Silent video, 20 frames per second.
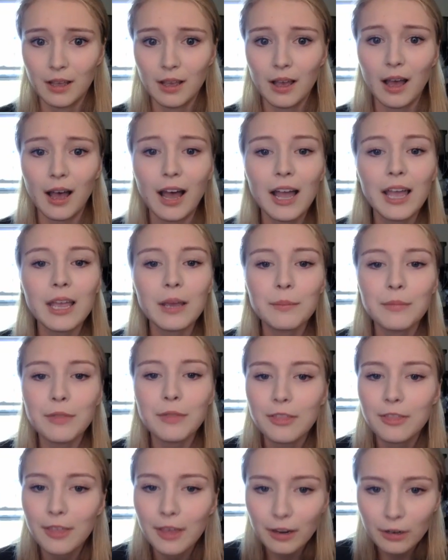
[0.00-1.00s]
I
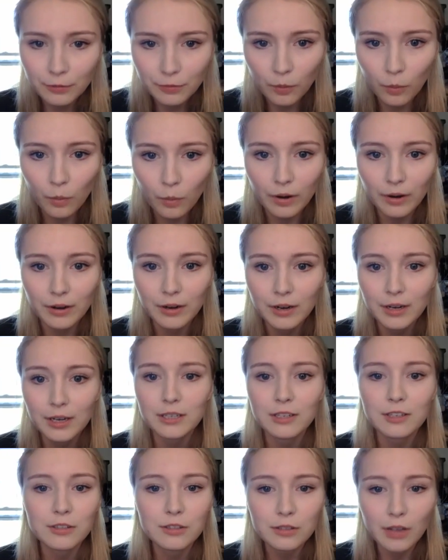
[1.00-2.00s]
am therefore
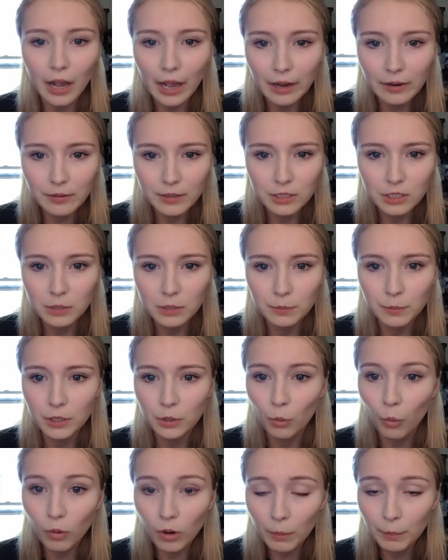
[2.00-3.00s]
desirous to put
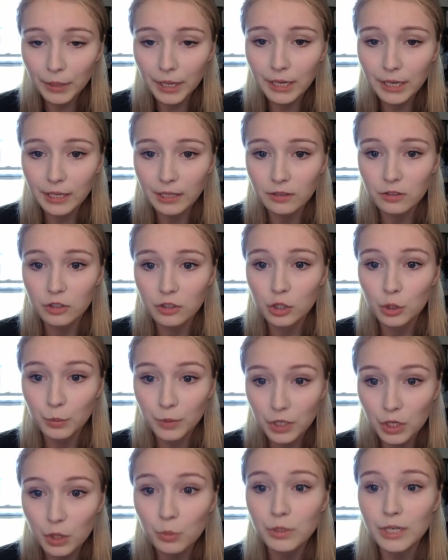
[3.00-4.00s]
your obedience to a
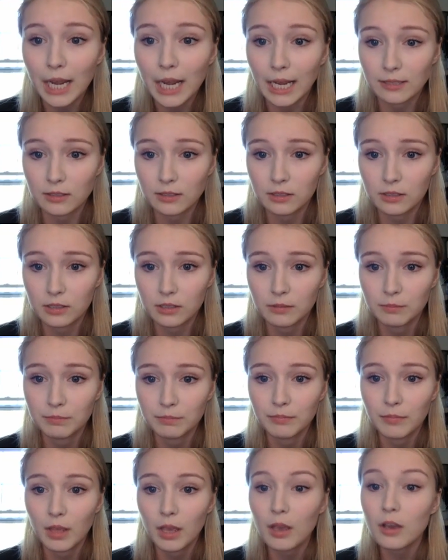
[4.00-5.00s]
new test.
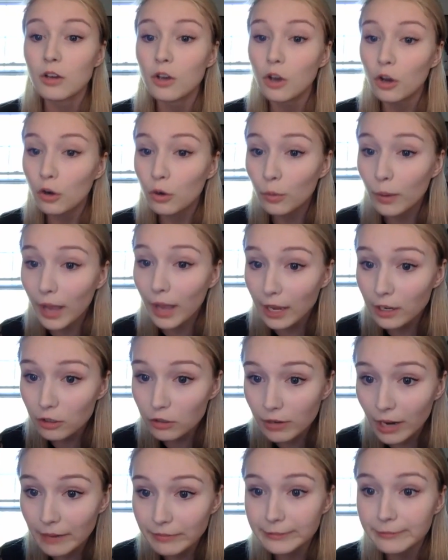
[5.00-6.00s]
Go and
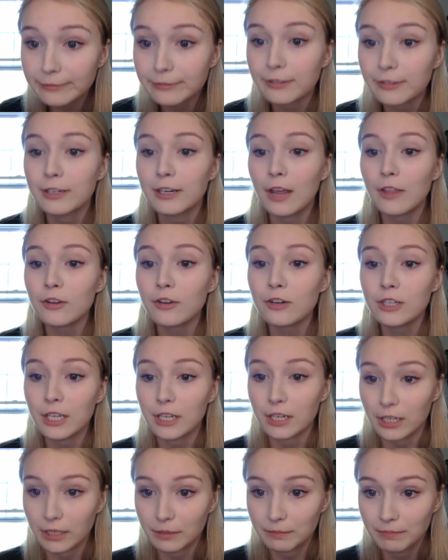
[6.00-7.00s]
travel for another
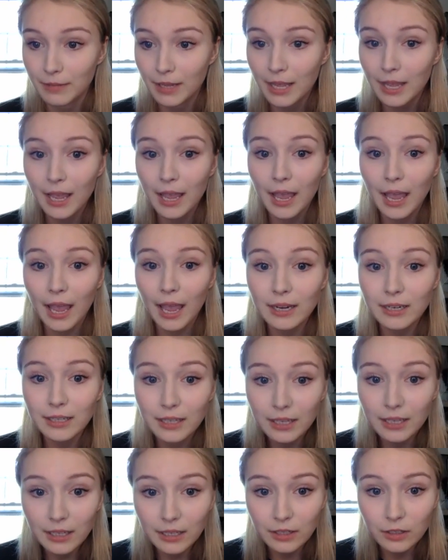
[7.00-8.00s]
year, and
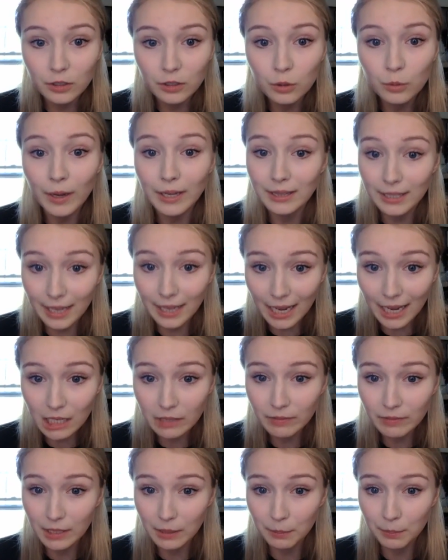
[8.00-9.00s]
he who at the end
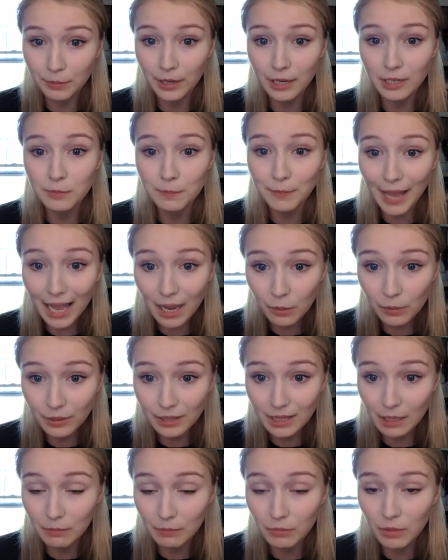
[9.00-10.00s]
of it brings back with
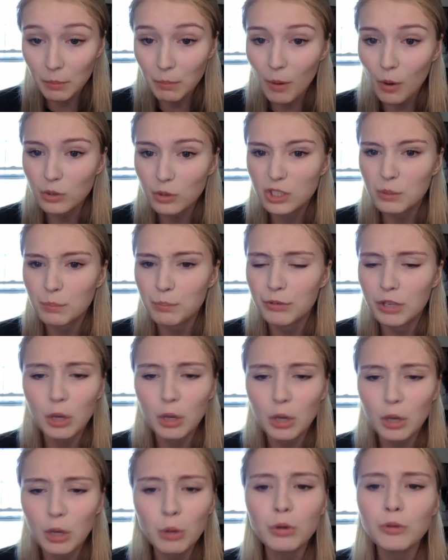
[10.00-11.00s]
him the most
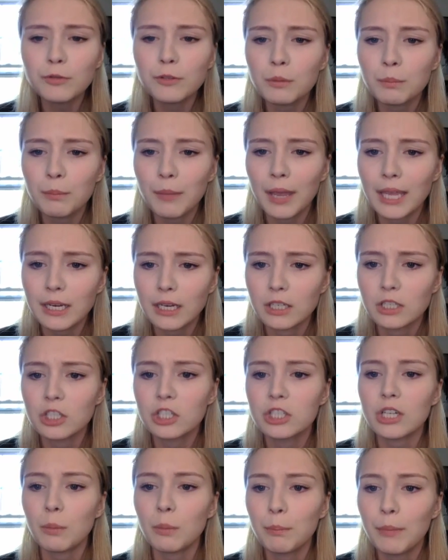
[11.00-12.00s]
beautiful maiden
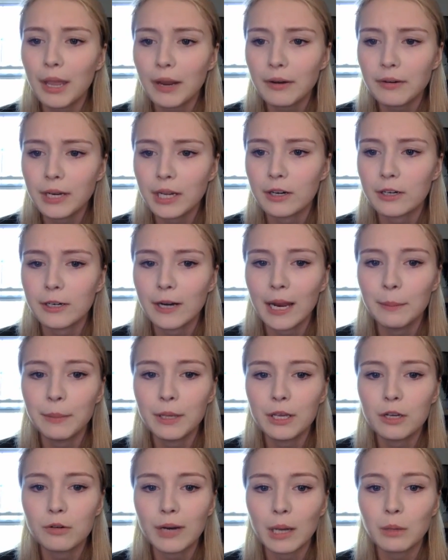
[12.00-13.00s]
shall marry her and be
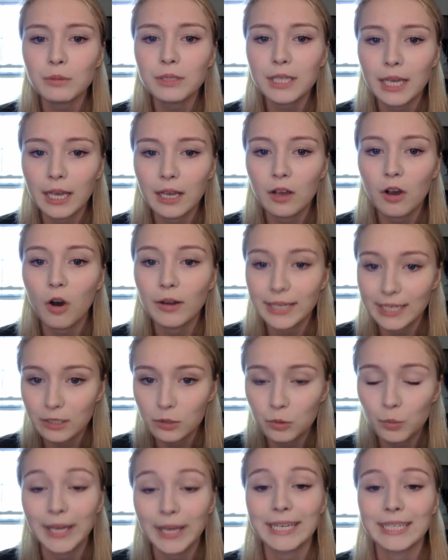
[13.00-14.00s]
crowned king on his
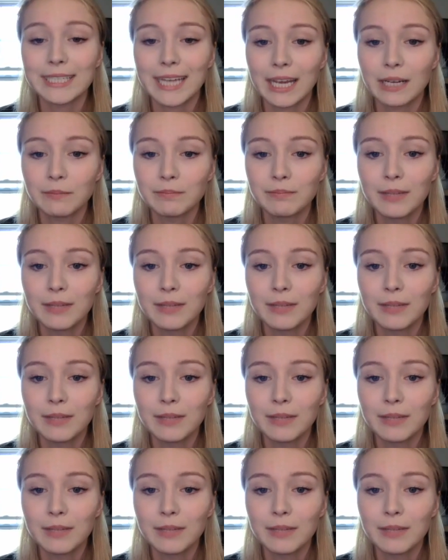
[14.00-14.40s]
wedding day.